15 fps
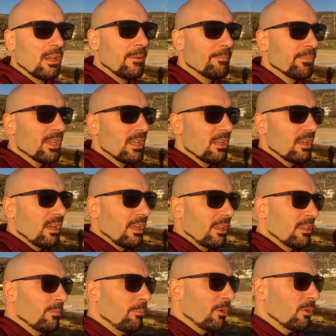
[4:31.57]
um,
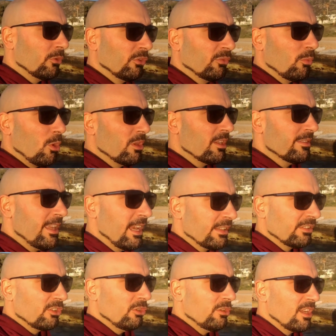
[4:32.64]
uh, the bottles of water
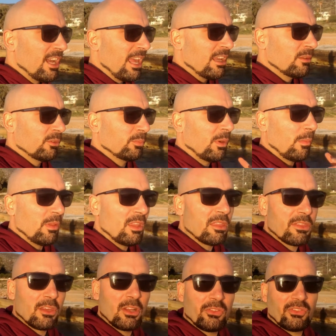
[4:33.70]
next to you. The guy is probably
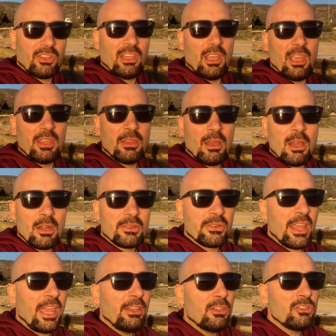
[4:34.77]
thirsty and
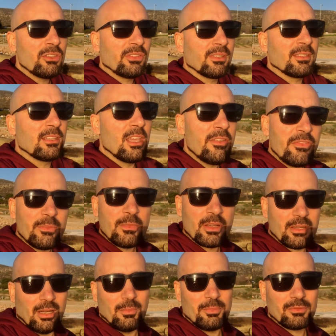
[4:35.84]
hungry, and you just give him
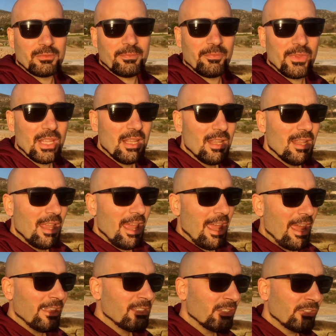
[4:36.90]
a couple.
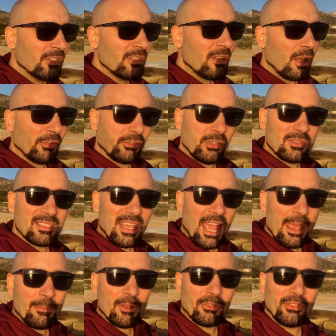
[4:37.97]
It doesn't cost you
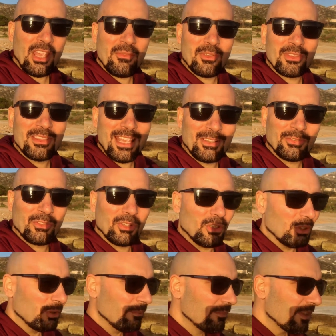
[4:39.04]
time because you have it next to
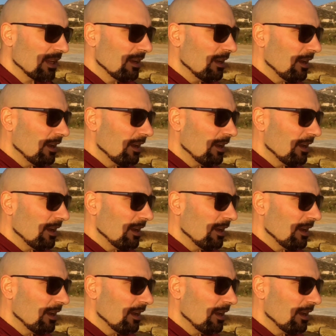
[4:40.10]
you.